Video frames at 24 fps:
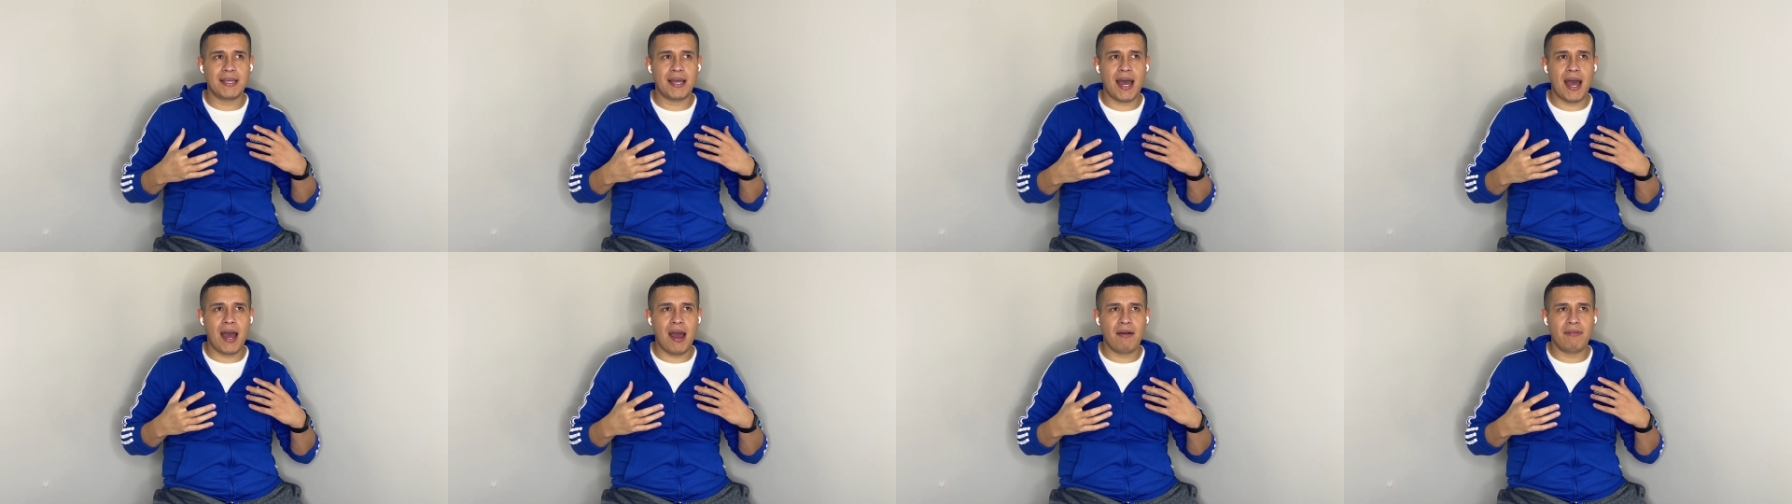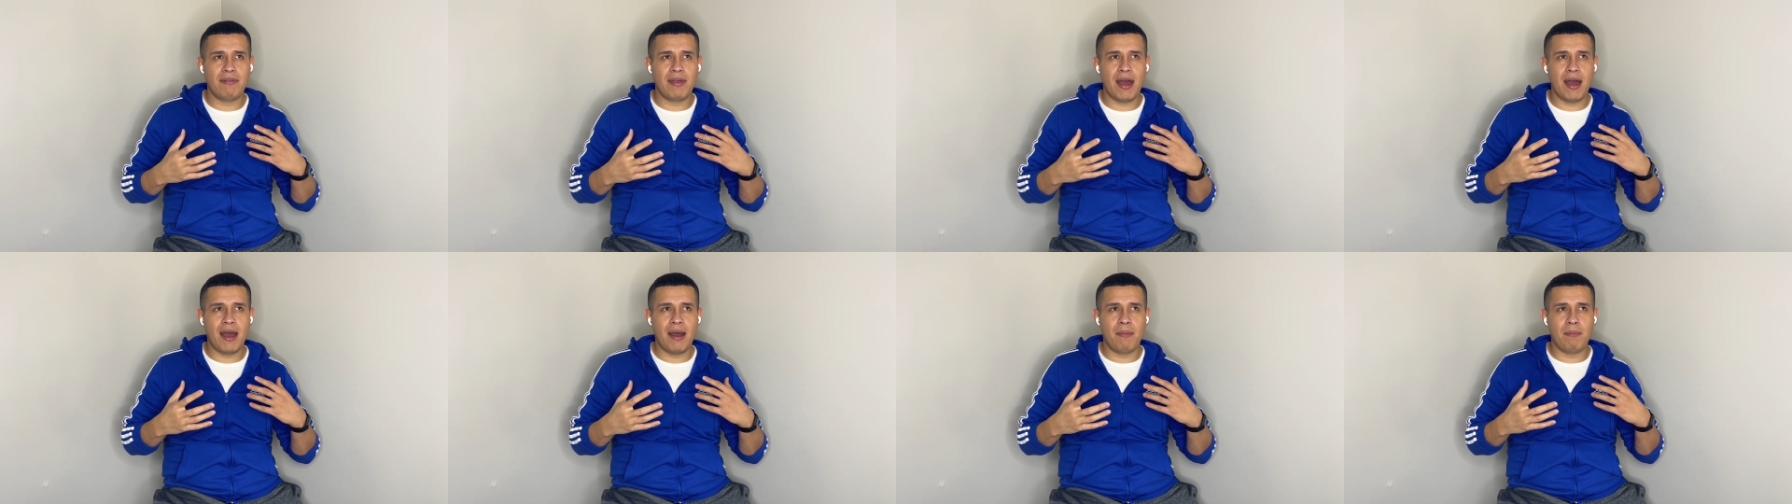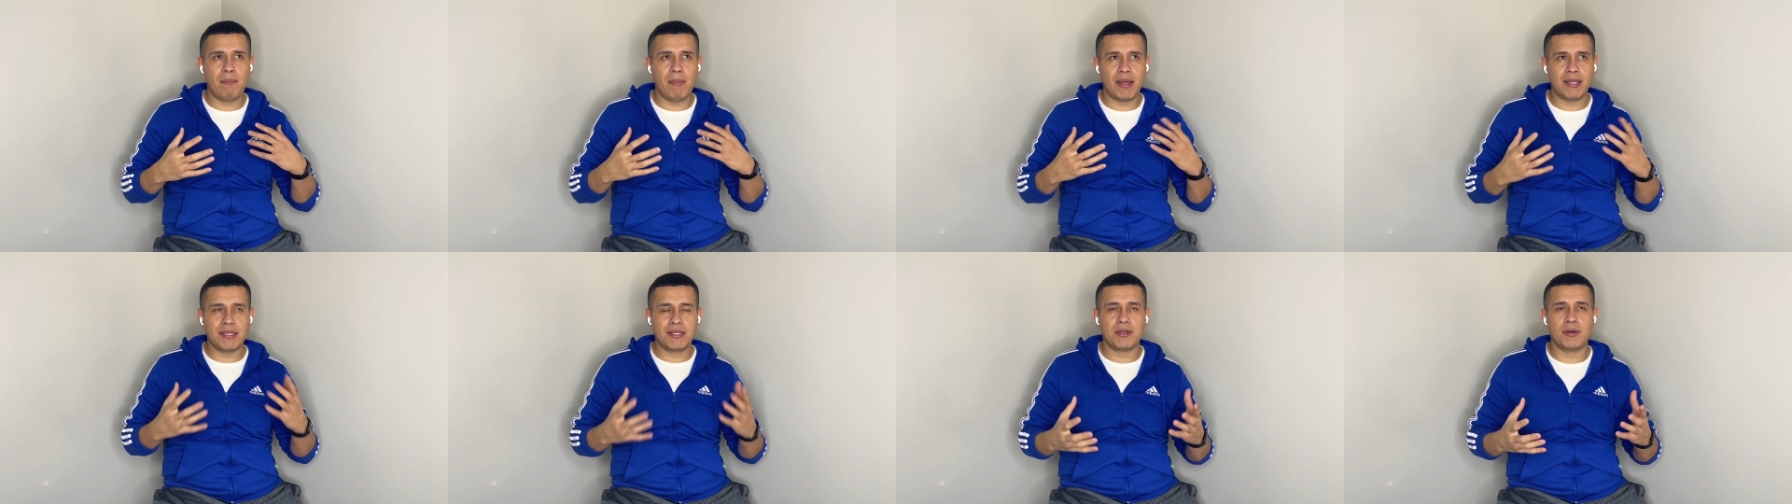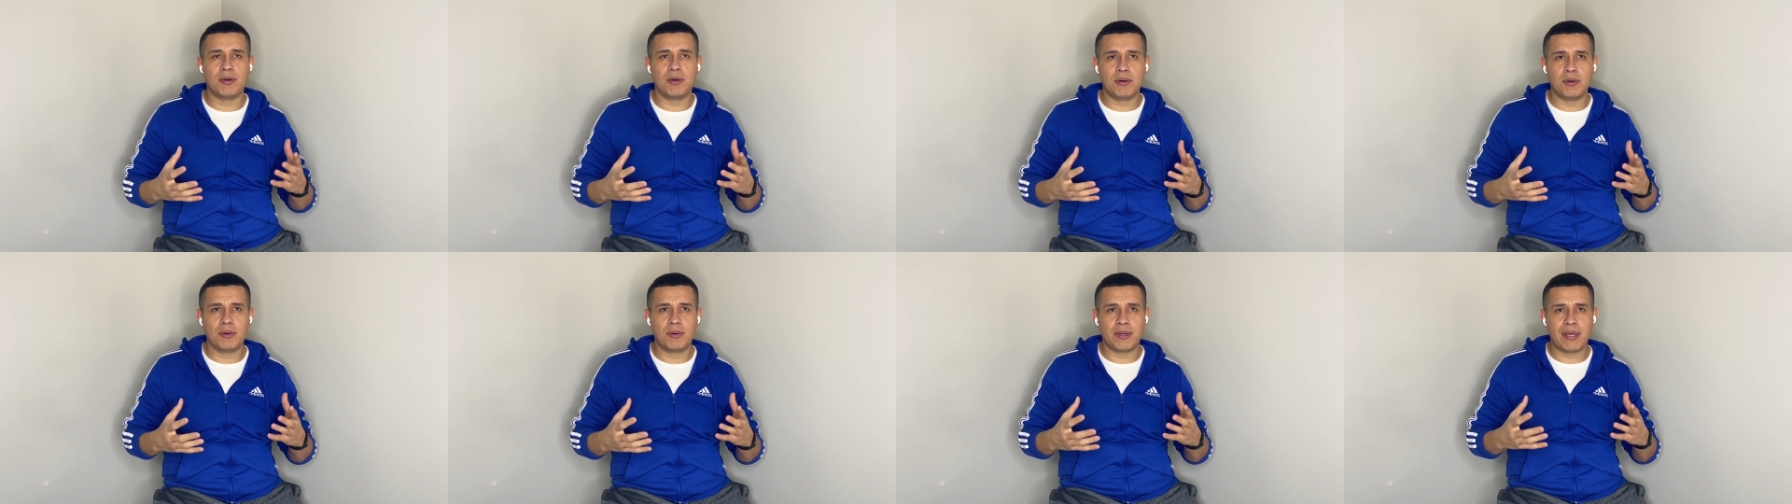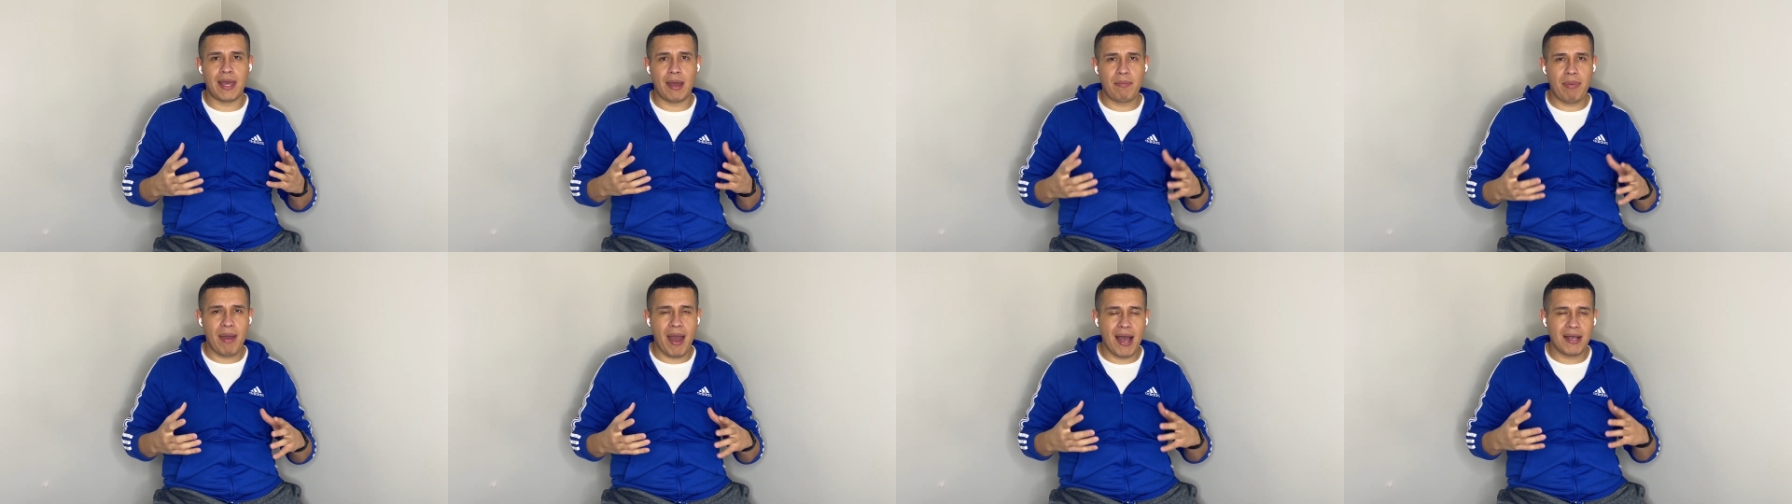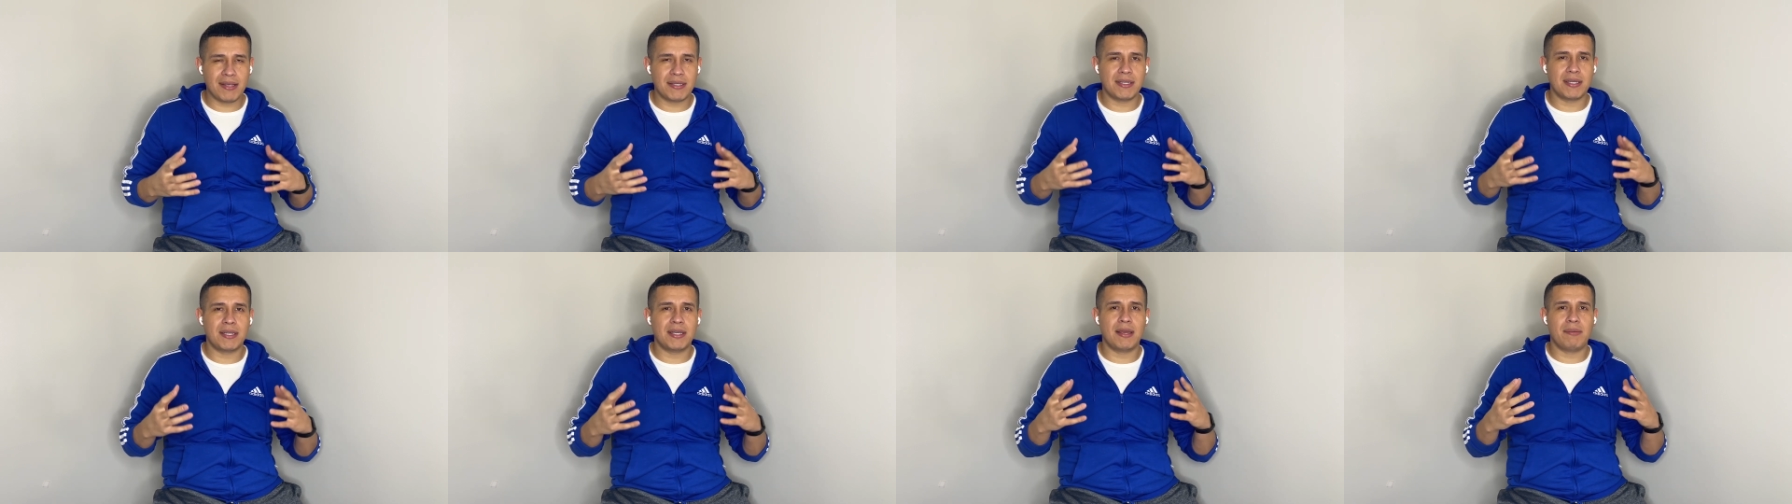have that mental
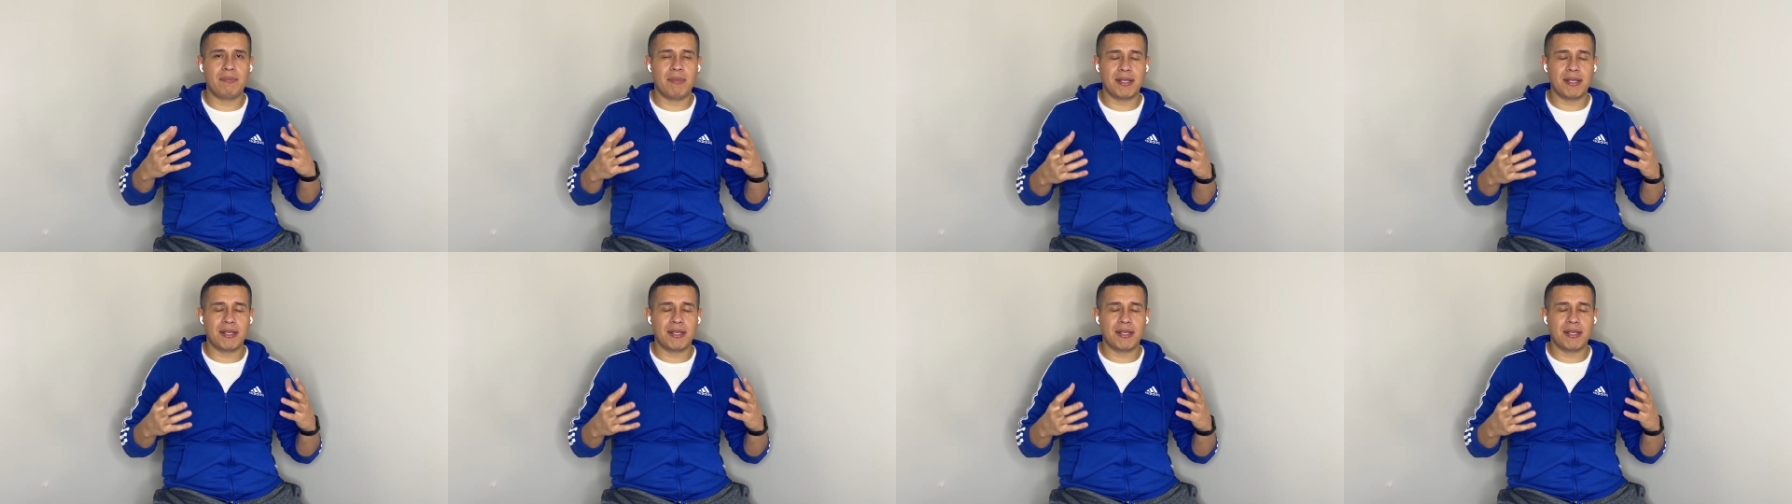capacity and